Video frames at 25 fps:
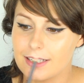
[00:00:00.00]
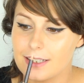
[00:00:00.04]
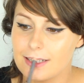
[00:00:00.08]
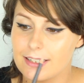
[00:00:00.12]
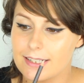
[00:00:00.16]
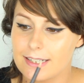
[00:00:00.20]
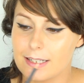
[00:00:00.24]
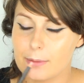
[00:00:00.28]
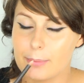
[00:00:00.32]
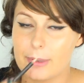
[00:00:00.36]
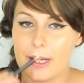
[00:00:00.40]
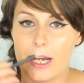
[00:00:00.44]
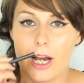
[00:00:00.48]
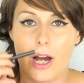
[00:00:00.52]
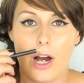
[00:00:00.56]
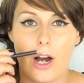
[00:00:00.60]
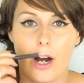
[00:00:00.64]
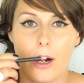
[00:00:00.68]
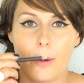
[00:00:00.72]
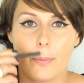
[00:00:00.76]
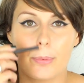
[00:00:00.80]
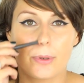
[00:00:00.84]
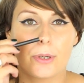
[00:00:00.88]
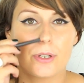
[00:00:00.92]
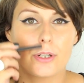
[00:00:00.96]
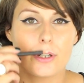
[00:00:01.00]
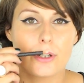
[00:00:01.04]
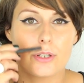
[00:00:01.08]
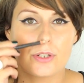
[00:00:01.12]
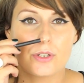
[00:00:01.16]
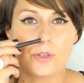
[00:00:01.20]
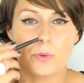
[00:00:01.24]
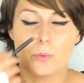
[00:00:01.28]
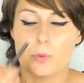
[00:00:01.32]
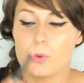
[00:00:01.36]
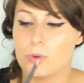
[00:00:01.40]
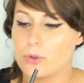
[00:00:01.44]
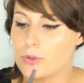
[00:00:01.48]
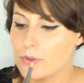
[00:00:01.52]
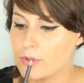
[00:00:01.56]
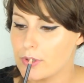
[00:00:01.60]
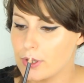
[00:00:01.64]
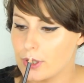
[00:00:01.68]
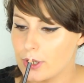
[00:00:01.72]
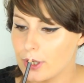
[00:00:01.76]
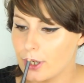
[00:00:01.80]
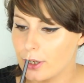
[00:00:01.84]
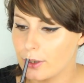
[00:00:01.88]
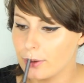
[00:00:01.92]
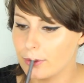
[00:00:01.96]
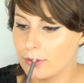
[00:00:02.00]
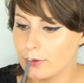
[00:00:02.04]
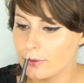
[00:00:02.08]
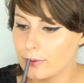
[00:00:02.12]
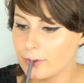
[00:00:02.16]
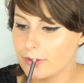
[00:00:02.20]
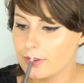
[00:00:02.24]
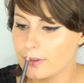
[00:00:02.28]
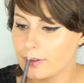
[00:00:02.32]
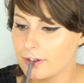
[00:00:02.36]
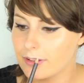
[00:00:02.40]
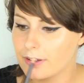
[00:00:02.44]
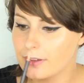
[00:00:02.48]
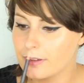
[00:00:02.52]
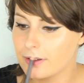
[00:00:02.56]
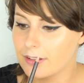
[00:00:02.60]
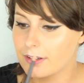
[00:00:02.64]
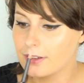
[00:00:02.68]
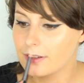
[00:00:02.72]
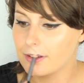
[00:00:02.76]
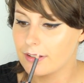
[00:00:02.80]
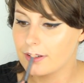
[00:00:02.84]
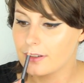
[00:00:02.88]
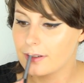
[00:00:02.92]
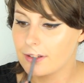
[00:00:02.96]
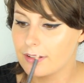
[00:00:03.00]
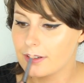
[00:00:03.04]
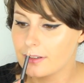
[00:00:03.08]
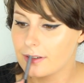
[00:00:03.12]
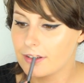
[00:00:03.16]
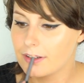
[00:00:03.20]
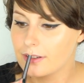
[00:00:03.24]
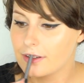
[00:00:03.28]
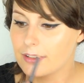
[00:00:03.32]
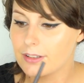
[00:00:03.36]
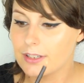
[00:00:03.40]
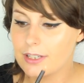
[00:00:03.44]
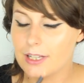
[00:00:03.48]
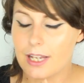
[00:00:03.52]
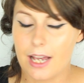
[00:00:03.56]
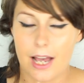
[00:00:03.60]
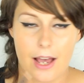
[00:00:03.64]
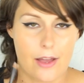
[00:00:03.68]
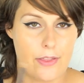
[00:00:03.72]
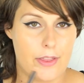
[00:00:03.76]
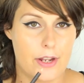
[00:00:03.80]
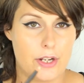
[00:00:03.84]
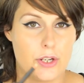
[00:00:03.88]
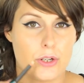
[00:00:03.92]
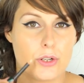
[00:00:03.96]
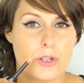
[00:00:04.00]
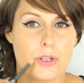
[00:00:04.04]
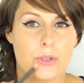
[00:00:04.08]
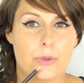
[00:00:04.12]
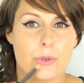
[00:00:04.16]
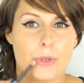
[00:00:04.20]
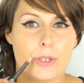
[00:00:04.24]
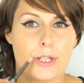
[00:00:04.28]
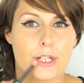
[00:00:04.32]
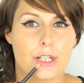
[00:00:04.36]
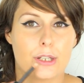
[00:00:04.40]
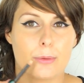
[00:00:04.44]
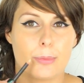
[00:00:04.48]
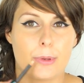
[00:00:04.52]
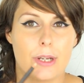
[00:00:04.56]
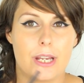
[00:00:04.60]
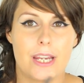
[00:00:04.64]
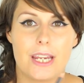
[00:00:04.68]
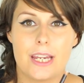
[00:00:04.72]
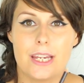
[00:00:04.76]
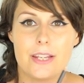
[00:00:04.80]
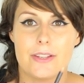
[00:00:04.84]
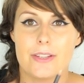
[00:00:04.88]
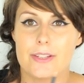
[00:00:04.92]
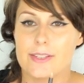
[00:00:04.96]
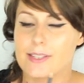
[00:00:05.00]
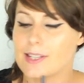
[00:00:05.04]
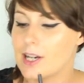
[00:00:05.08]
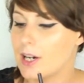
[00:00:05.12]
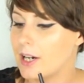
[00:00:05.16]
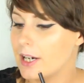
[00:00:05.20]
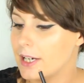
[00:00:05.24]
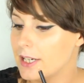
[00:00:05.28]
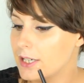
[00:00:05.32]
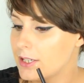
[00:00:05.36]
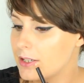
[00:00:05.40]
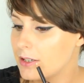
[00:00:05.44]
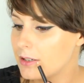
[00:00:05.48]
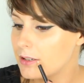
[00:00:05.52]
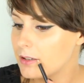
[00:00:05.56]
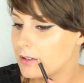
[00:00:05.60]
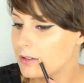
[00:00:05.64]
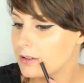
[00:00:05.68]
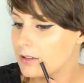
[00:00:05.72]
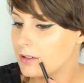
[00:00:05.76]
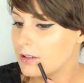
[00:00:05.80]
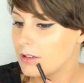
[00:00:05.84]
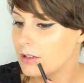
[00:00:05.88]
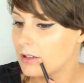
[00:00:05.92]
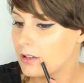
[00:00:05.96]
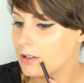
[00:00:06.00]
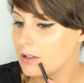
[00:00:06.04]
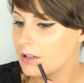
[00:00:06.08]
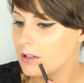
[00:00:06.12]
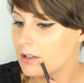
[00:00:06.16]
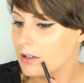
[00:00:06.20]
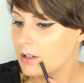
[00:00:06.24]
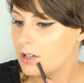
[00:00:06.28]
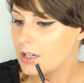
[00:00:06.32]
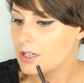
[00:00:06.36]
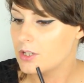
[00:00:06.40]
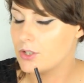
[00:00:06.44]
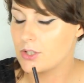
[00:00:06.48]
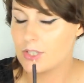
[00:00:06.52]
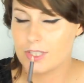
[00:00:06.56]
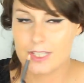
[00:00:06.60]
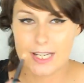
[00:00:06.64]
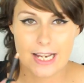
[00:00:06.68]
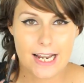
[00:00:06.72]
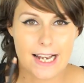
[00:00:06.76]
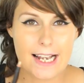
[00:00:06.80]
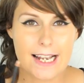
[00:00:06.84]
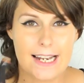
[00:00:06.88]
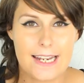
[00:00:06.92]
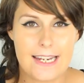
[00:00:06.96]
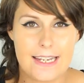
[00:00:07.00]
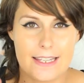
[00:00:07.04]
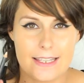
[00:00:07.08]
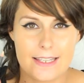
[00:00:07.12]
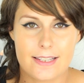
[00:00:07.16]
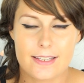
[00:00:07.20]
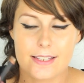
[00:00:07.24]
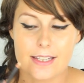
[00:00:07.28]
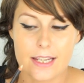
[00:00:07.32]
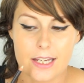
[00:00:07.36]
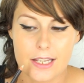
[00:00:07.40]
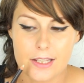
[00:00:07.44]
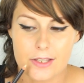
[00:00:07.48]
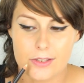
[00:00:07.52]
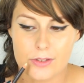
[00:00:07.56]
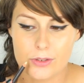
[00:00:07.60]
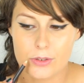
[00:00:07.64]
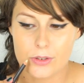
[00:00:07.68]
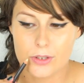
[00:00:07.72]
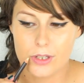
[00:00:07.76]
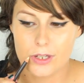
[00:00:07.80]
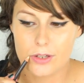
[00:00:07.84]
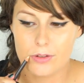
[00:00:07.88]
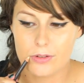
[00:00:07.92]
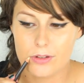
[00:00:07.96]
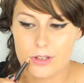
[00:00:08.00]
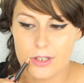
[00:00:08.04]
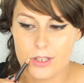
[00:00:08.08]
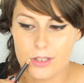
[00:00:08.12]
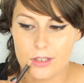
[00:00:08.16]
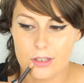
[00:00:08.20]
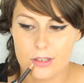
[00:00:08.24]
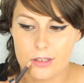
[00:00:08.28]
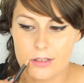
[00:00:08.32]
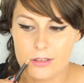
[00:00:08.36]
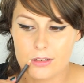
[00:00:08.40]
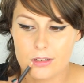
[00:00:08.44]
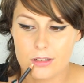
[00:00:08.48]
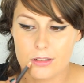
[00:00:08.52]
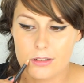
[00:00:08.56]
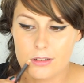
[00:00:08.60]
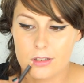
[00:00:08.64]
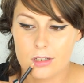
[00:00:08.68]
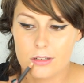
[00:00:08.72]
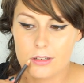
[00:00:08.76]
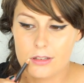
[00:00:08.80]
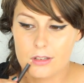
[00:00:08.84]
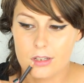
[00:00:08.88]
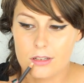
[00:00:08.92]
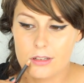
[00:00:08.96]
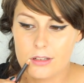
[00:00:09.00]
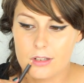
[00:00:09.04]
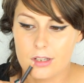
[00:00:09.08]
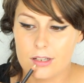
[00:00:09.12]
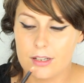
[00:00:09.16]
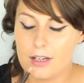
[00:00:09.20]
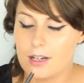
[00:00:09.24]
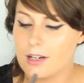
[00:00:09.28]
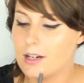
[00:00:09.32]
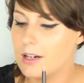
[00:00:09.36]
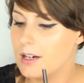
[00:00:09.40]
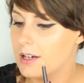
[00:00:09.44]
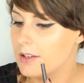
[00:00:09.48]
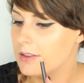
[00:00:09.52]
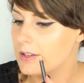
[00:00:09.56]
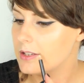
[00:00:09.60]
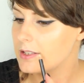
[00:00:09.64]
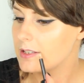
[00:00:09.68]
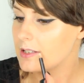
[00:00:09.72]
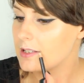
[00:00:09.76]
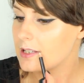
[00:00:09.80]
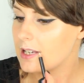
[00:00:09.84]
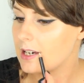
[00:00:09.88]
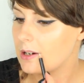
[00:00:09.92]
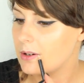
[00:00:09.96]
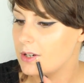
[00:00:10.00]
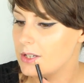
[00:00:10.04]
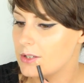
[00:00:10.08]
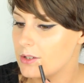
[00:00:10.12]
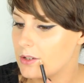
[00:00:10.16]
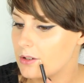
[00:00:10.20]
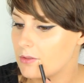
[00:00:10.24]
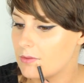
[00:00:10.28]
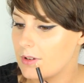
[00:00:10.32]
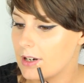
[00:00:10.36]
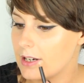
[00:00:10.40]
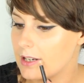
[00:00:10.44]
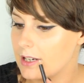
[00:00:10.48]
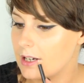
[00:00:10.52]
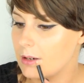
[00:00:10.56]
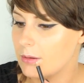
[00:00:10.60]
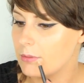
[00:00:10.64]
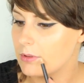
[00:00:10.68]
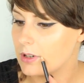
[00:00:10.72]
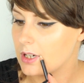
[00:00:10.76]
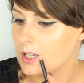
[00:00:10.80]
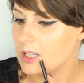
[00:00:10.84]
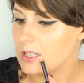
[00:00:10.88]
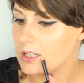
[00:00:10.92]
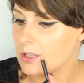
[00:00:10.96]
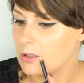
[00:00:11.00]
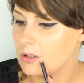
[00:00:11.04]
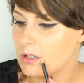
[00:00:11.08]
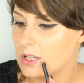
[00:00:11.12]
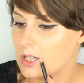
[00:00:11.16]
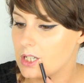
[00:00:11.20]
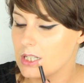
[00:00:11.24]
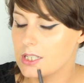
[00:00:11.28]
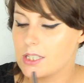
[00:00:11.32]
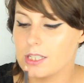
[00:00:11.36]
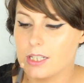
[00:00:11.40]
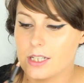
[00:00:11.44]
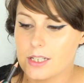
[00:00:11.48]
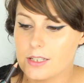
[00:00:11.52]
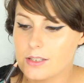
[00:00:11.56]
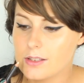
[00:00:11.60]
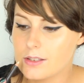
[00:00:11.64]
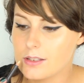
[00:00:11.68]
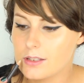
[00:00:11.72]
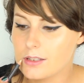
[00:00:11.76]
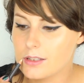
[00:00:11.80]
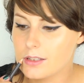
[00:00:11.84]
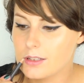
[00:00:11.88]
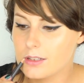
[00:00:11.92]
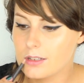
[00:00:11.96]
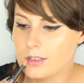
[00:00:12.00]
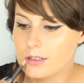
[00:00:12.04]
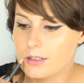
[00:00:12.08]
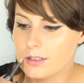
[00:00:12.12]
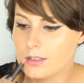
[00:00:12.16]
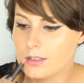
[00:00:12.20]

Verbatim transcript: and a little bit up towards the nose, and then you're going to do a little bit either side just to clean the skin so you get it really. And this is how I do a red lip when I do artists.